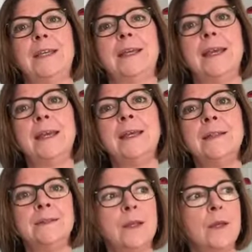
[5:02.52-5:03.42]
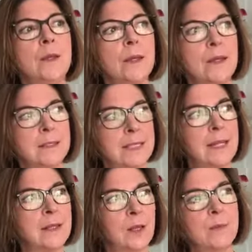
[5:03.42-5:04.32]
in
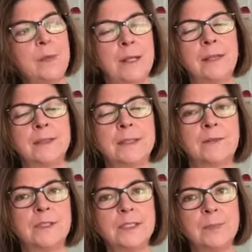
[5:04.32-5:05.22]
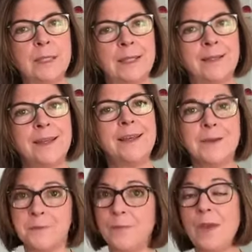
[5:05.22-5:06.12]
setting the commitment and the self-discipline,
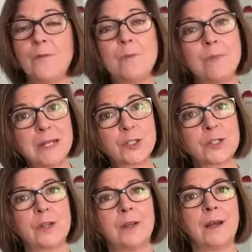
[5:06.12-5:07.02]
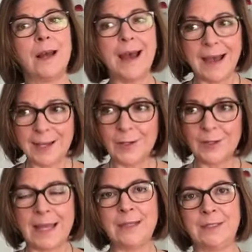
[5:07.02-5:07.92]
you have a much higher
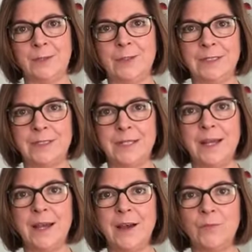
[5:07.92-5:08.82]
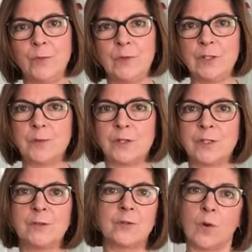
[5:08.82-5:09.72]
likelihood of moving towards
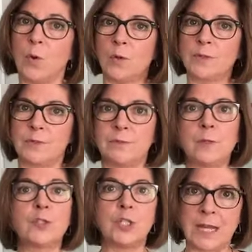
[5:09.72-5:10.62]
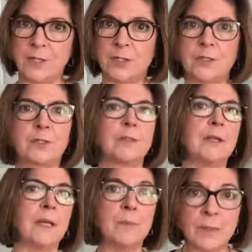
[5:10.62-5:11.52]
those goals, those changes,
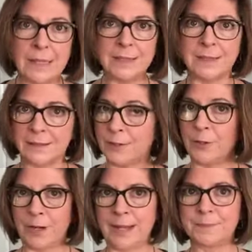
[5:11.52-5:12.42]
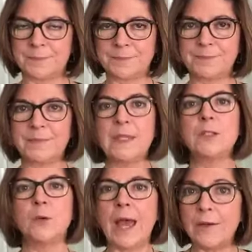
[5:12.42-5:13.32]
implementing the learning.
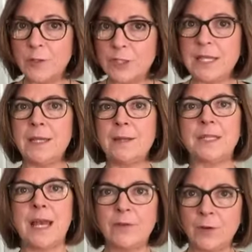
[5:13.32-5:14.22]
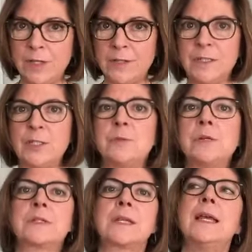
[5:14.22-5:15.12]
So have your teams, have your individuals